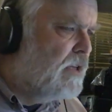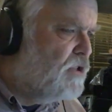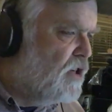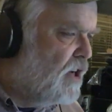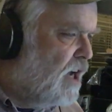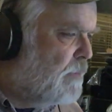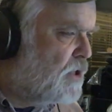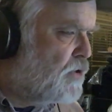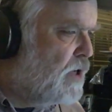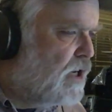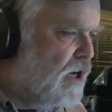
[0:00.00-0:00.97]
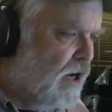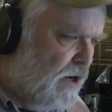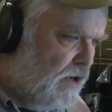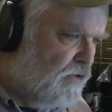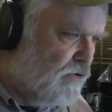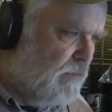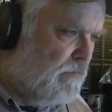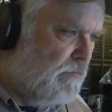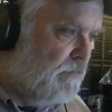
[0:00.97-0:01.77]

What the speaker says: Geometry Conundrum.